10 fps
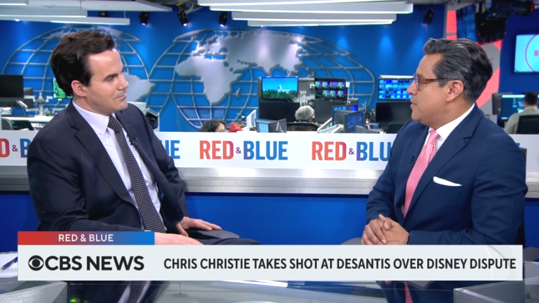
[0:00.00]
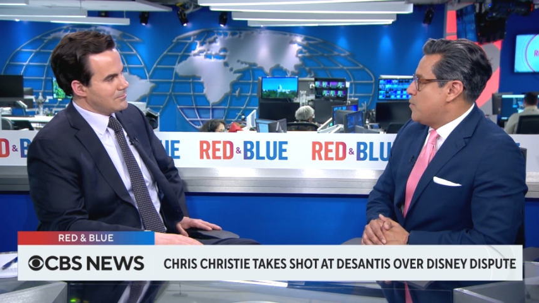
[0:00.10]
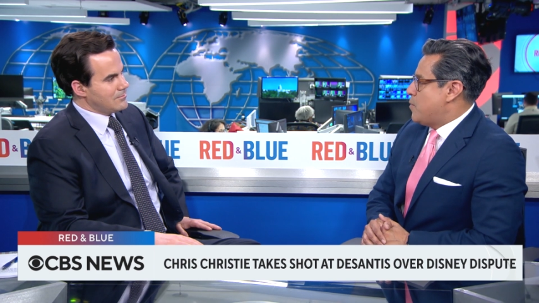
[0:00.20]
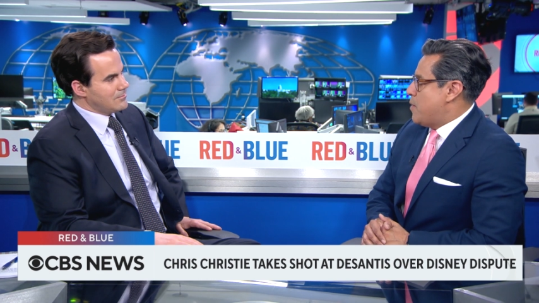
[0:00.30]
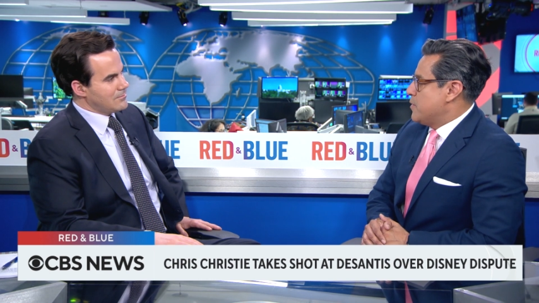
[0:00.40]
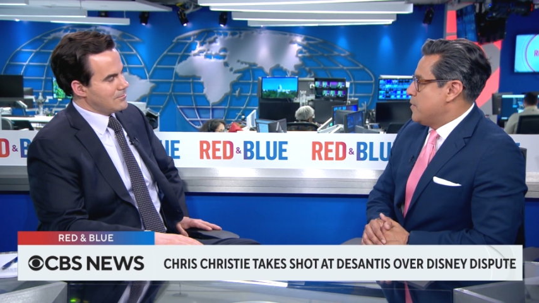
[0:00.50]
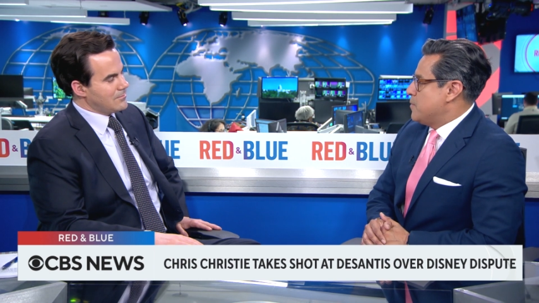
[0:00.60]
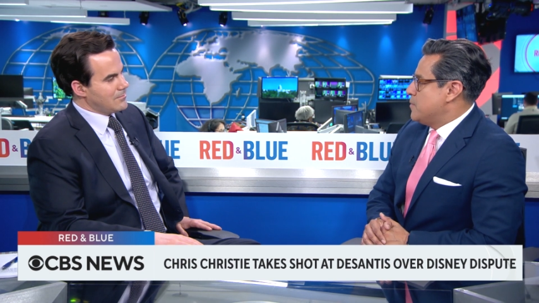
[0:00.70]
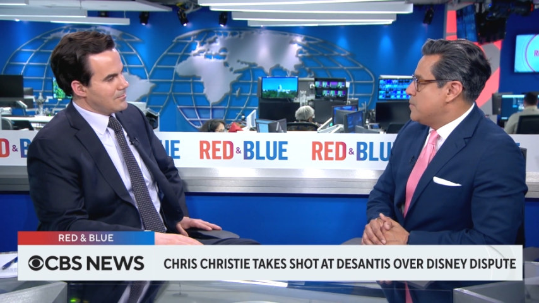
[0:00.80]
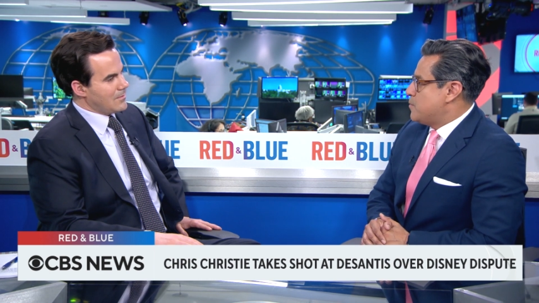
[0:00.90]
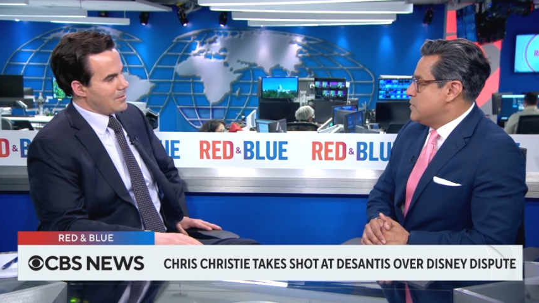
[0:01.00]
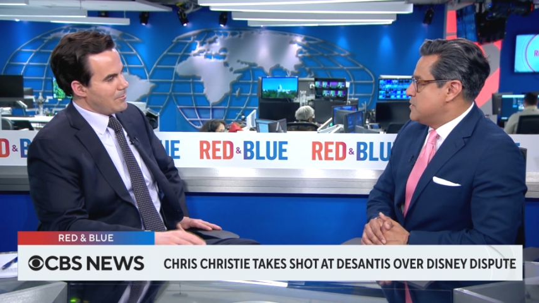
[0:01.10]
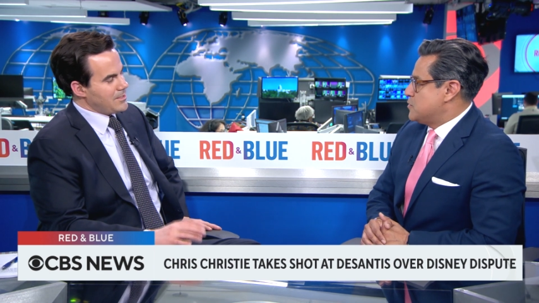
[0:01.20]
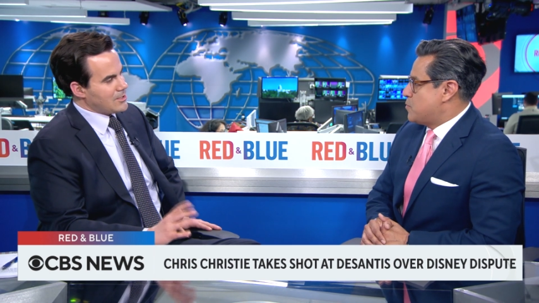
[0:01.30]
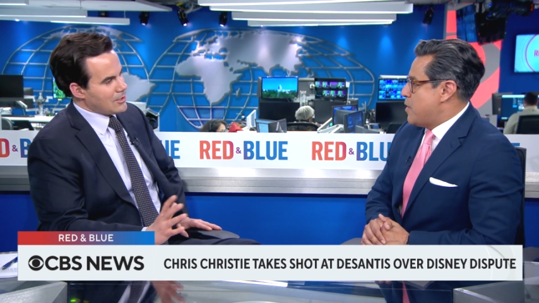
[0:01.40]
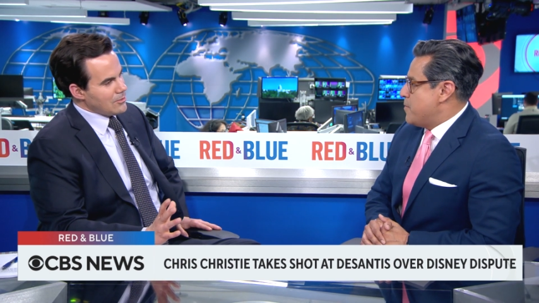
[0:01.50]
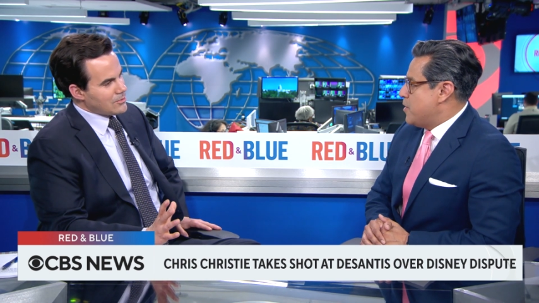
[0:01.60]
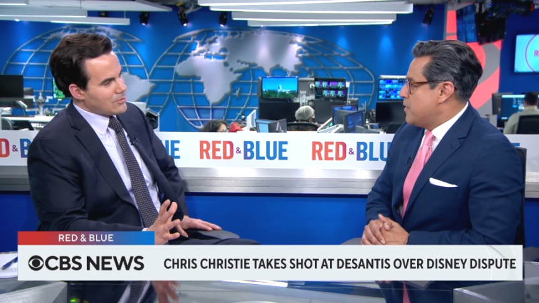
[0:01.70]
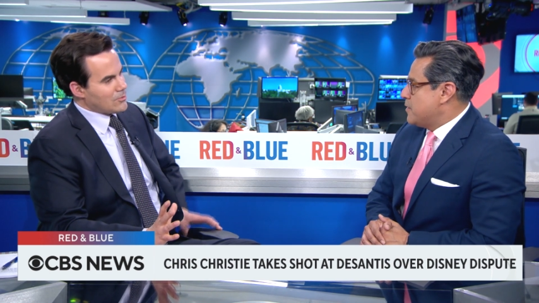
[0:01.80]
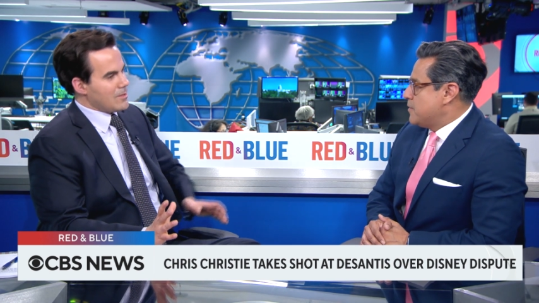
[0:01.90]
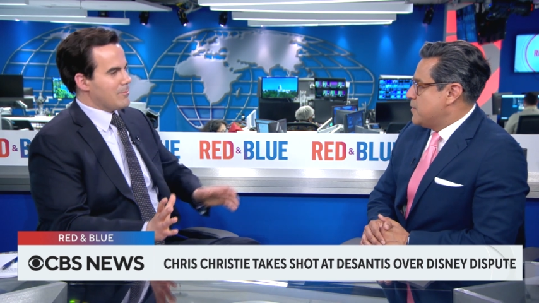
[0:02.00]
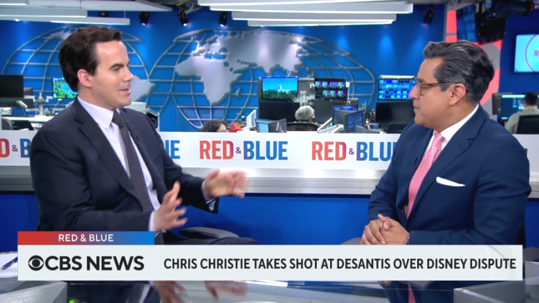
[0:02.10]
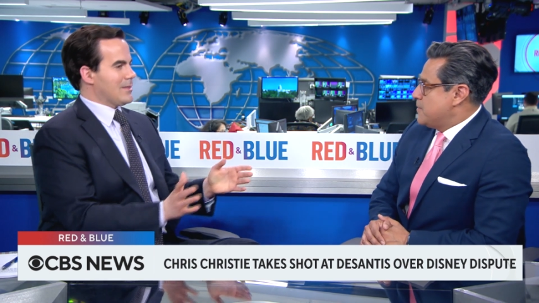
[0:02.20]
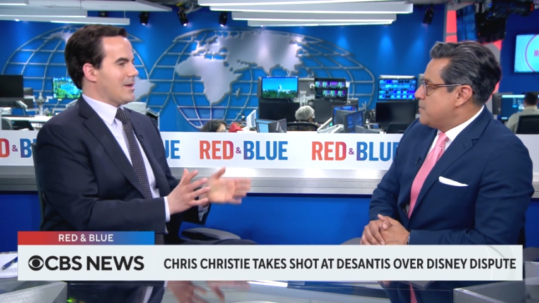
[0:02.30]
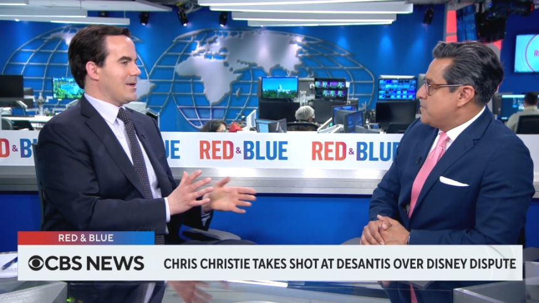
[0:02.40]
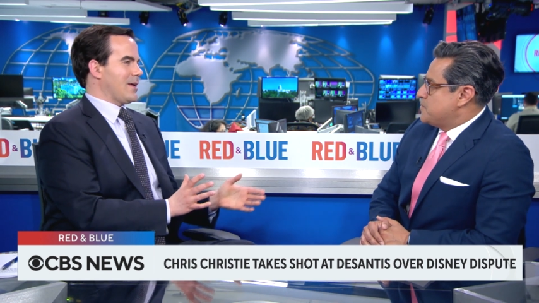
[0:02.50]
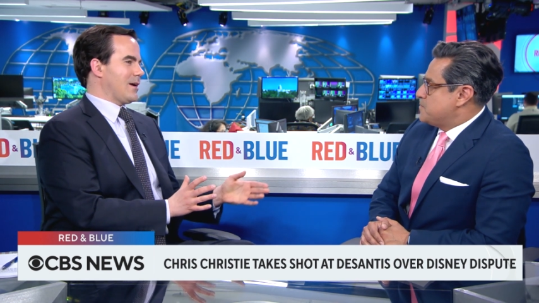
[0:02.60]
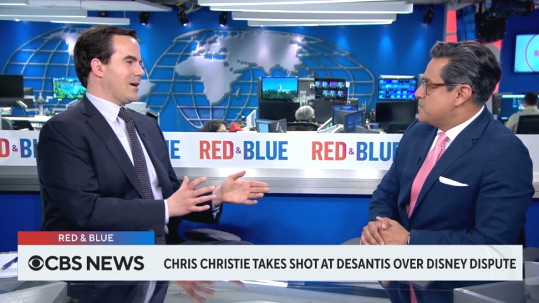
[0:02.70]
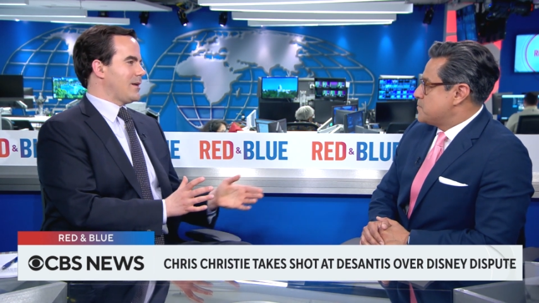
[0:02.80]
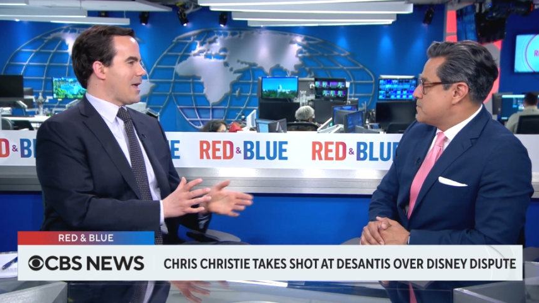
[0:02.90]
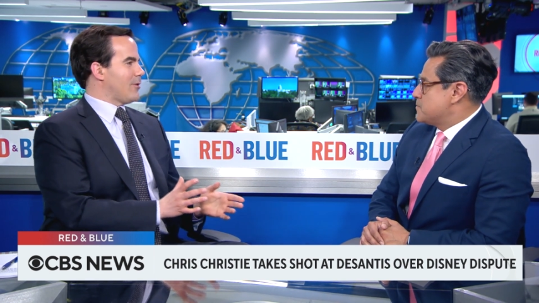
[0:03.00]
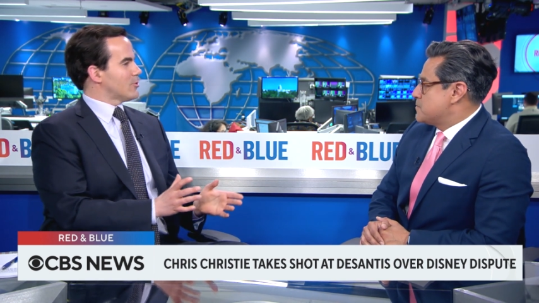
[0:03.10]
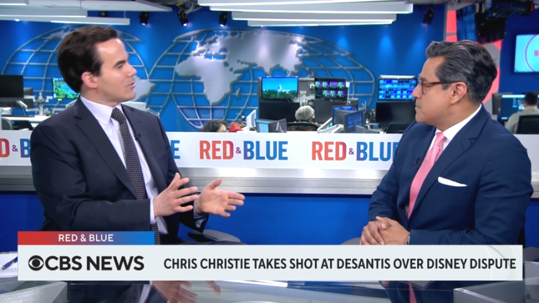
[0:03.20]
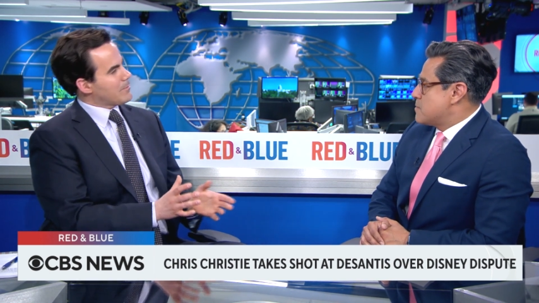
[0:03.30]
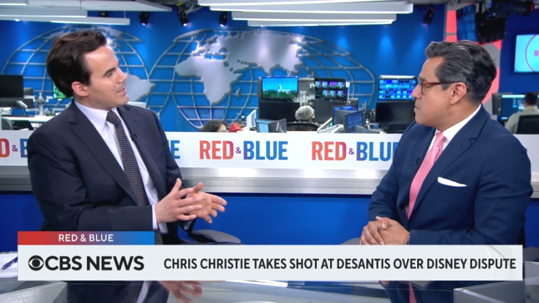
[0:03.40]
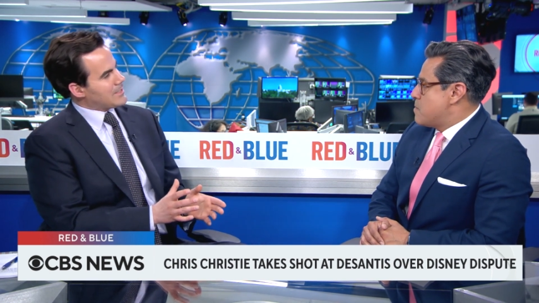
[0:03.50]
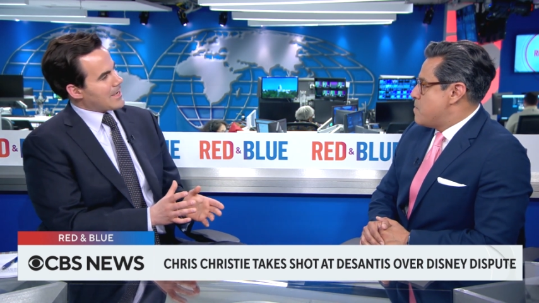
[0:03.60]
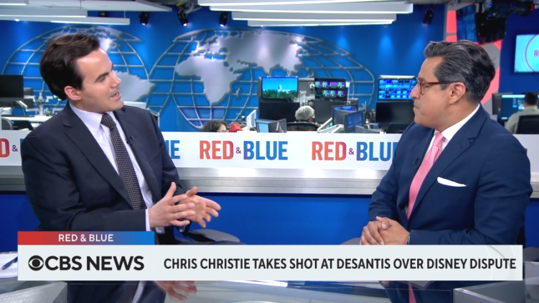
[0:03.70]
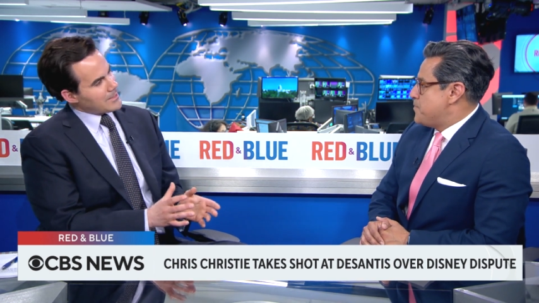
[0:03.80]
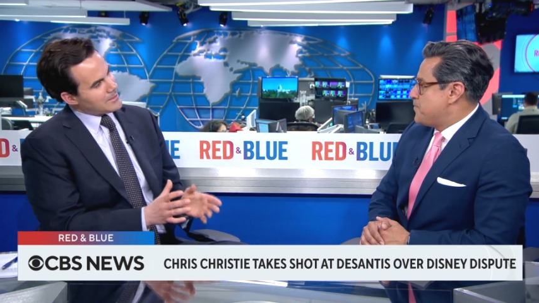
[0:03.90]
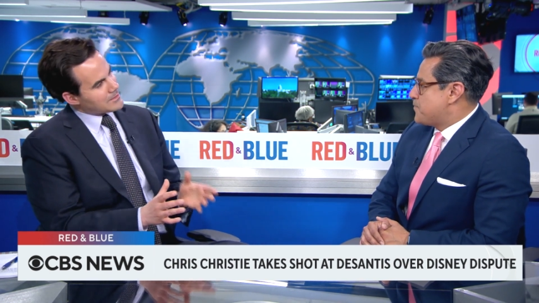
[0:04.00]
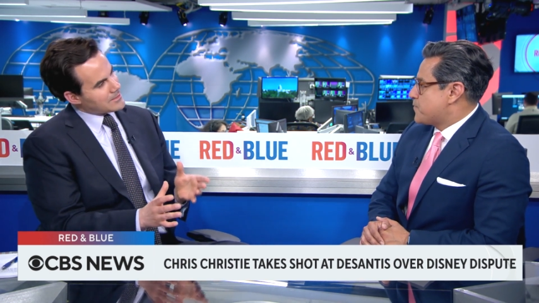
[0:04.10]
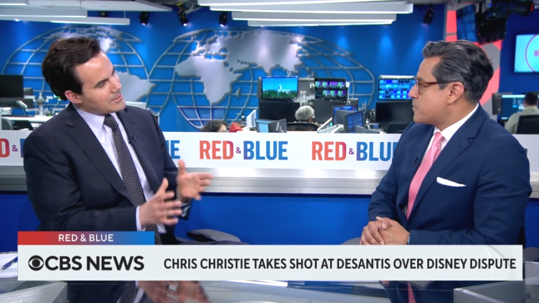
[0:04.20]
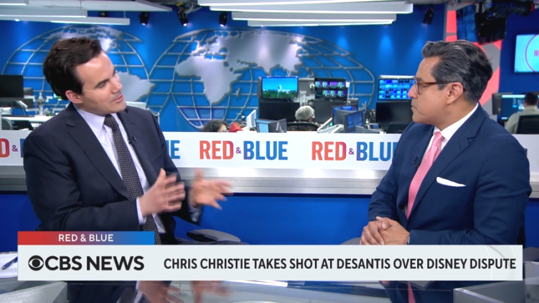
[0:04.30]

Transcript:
Speaker 1: the Republican
Speaker 2: presidential. But he's primary. Close to Trump, but then a, now a Trump antagonist. It's an